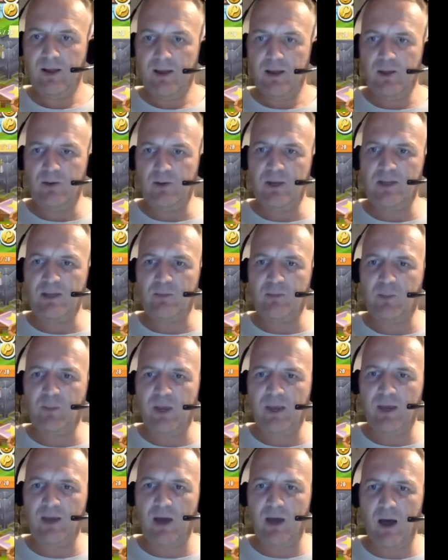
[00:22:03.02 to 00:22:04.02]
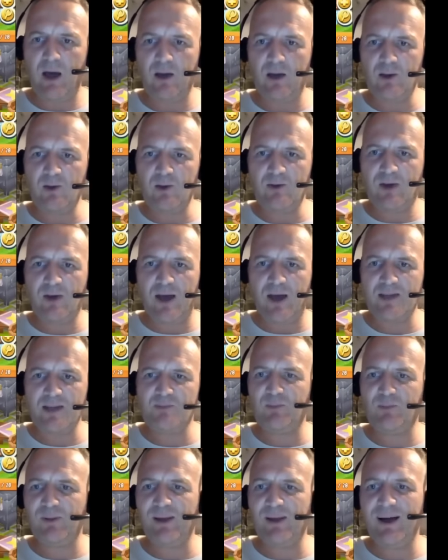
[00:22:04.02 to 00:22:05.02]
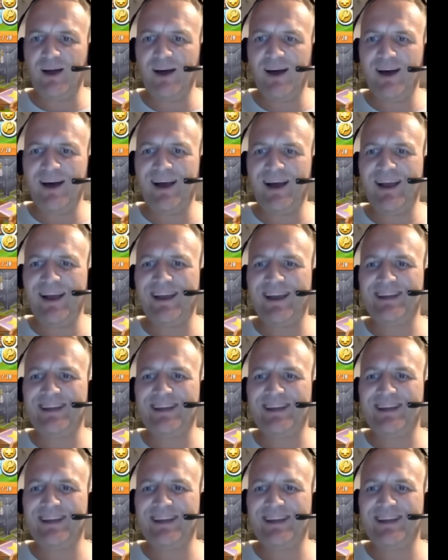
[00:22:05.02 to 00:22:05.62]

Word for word: the beard. Are you guys blind?